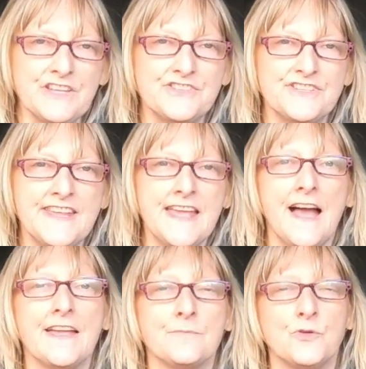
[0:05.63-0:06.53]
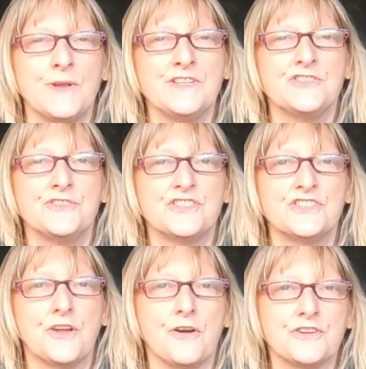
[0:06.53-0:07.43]
Today I am going to
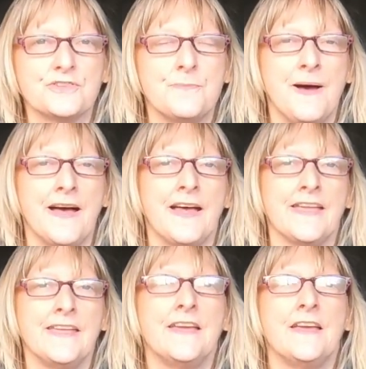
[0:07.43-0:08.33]
start my